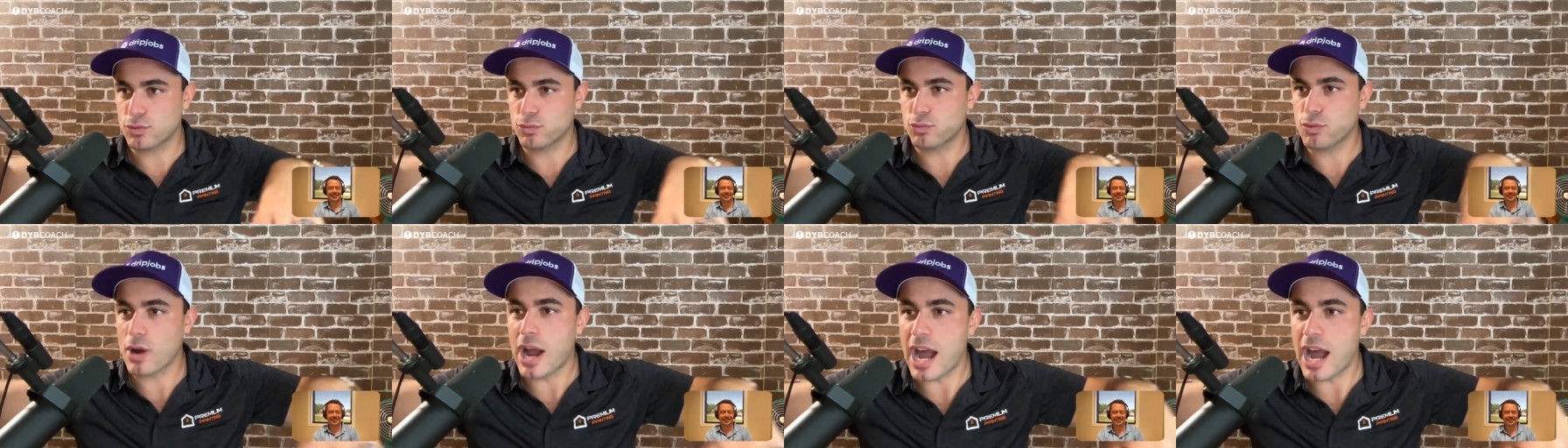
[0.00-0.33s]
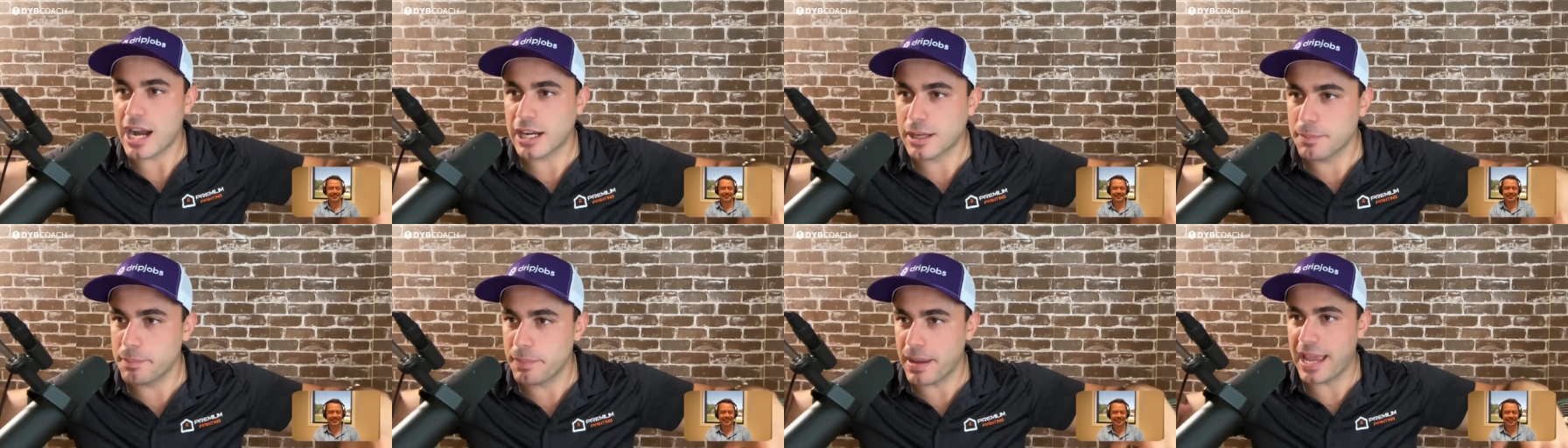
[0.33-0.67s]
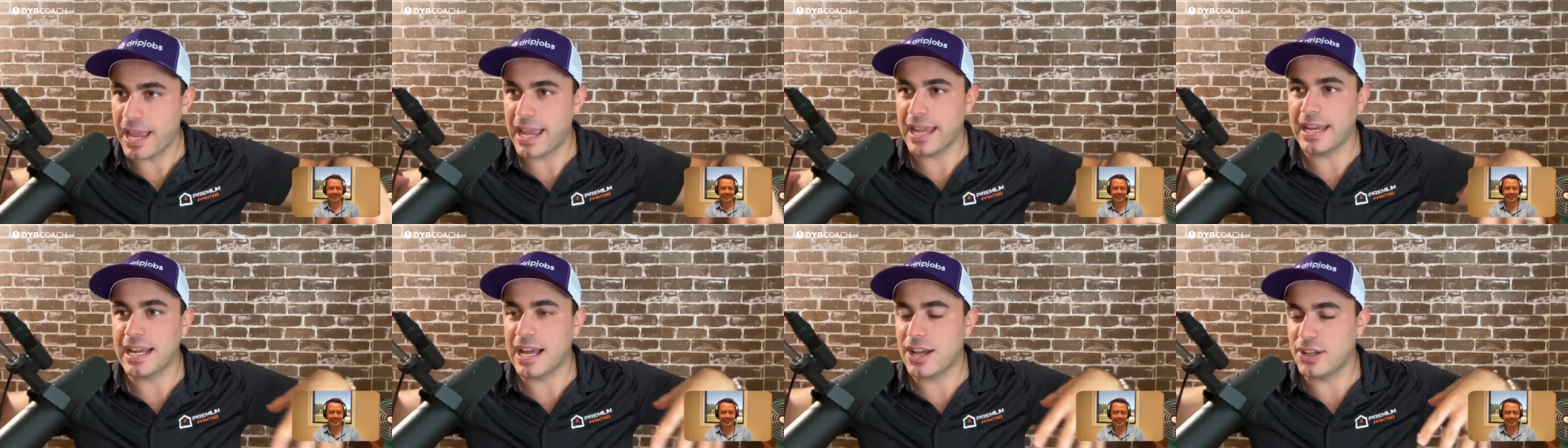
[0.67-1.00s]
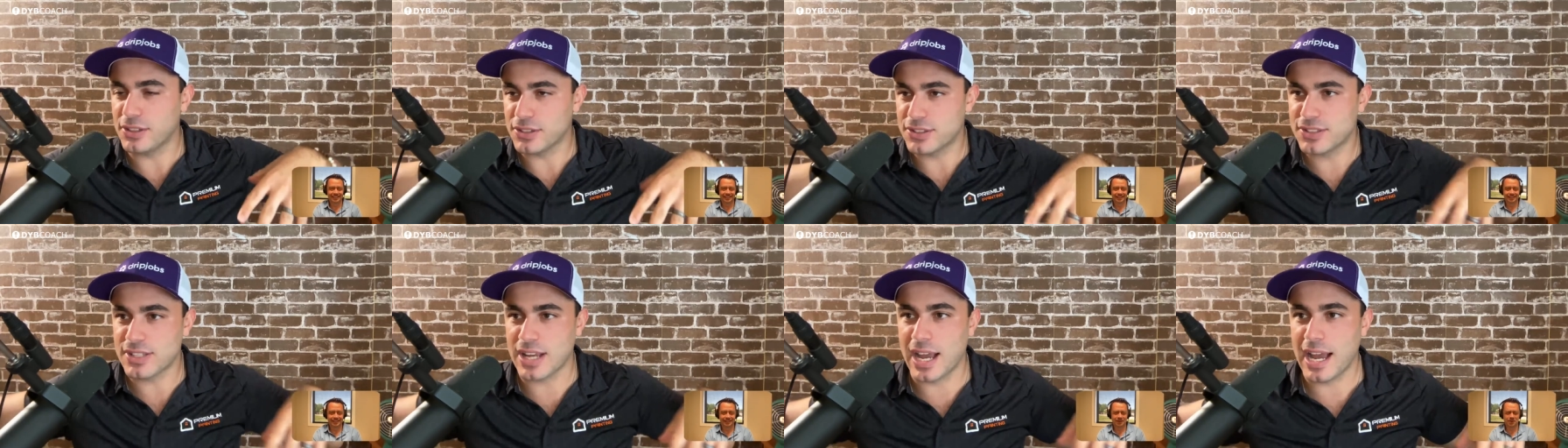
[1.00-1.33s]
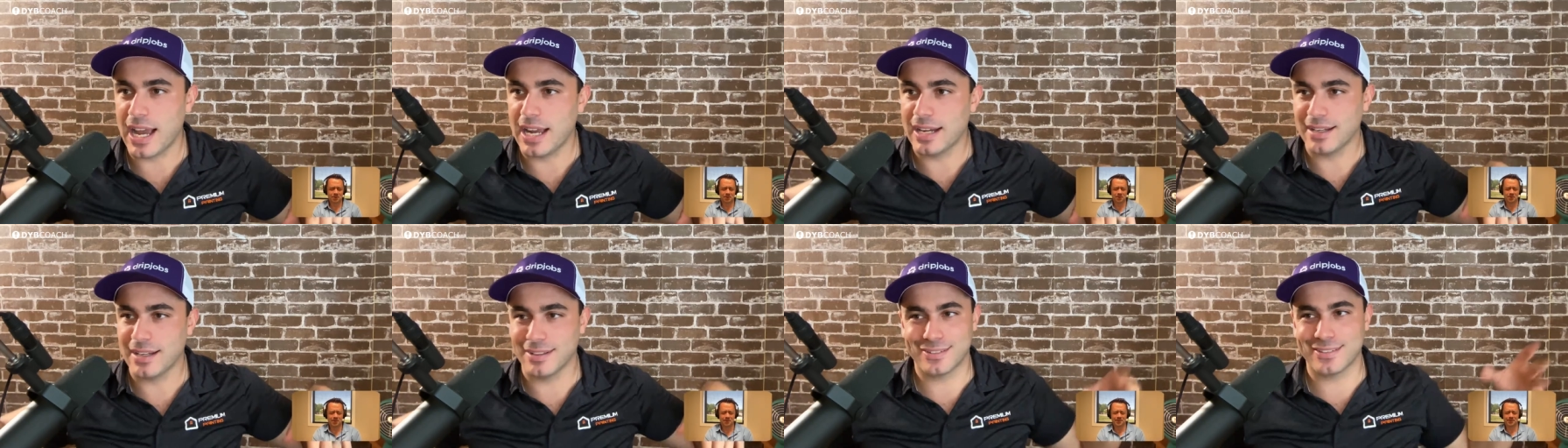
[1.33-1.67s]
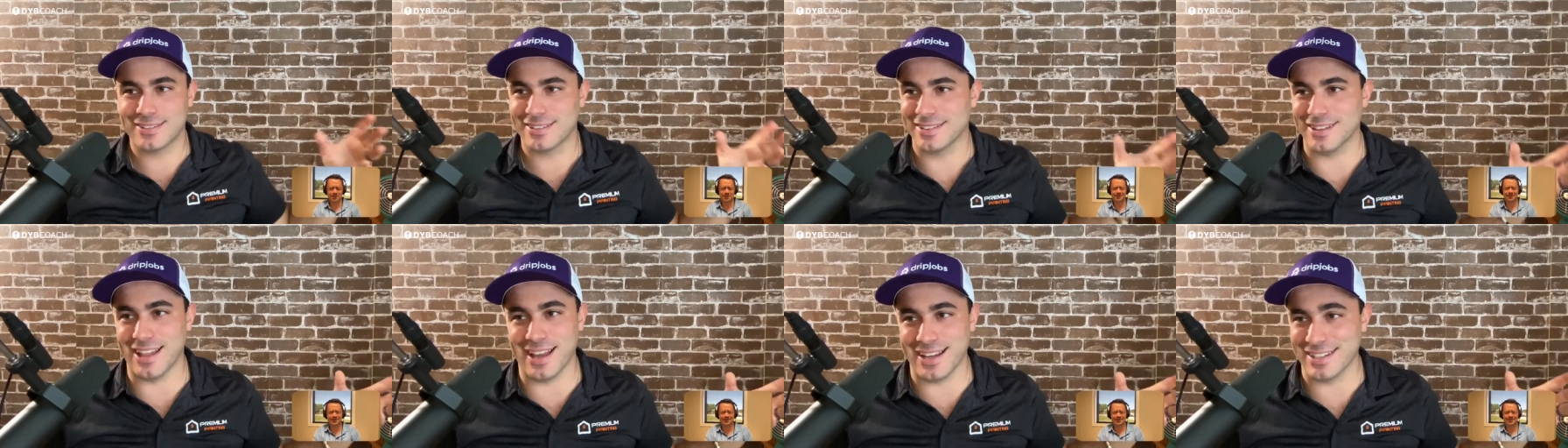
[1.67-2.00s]
rock bed outside. This
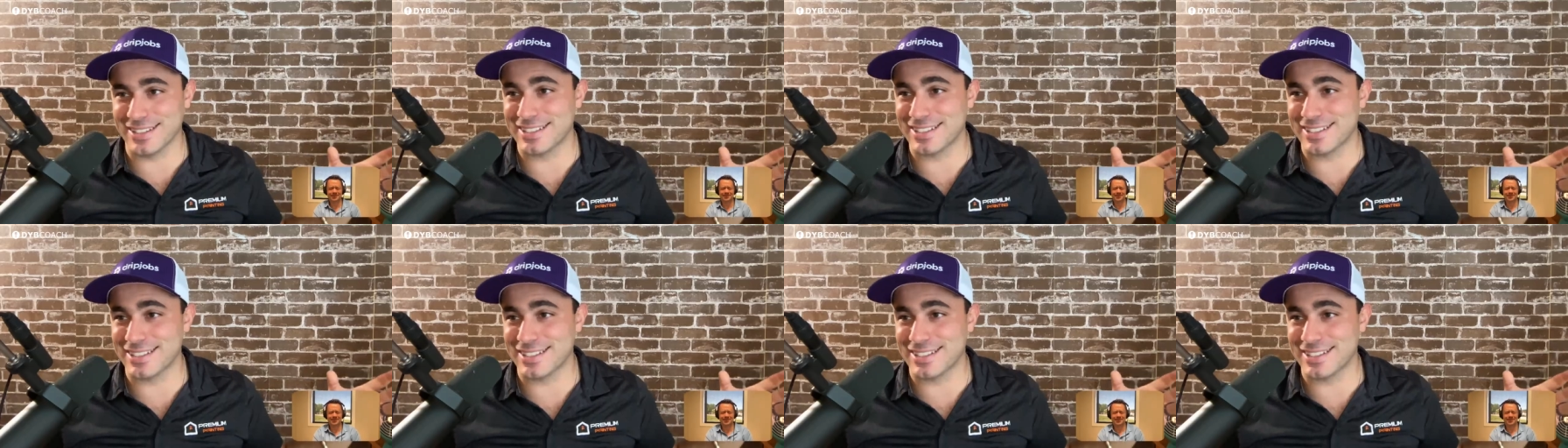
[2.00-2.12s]
is a nice